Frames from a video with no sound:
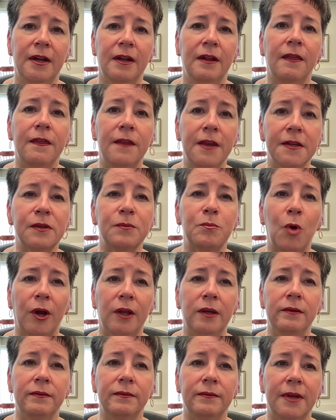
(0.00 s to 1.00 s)
This
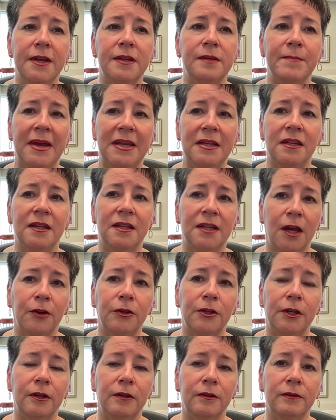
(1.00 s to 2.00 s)
one is meant to tell
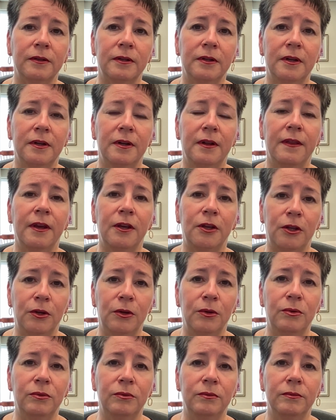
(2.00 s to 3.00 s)
you that
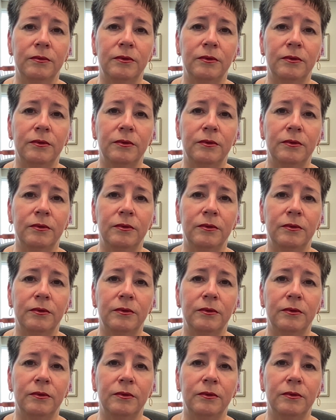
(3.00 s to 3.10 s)
you